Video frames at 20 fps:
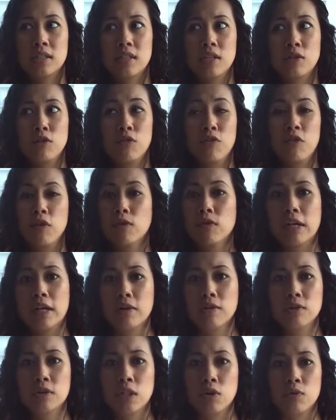you feel
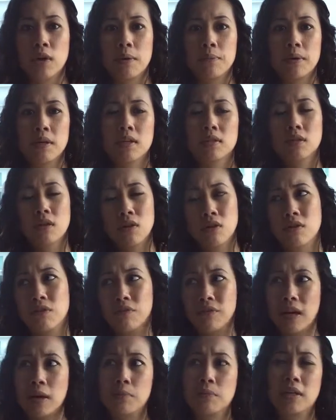guilty, right? Because, they're
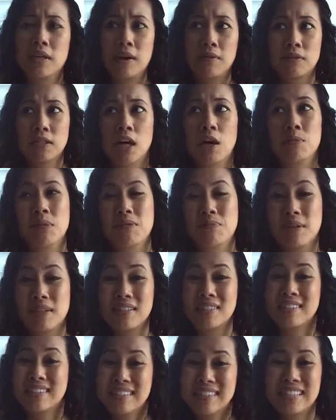family, you have to help me,
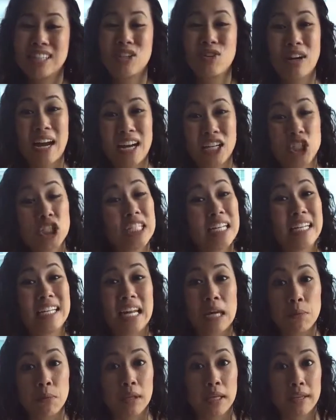but you're actually
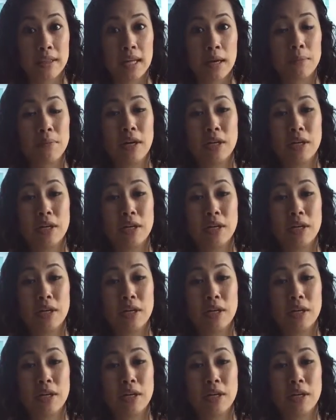enabling them,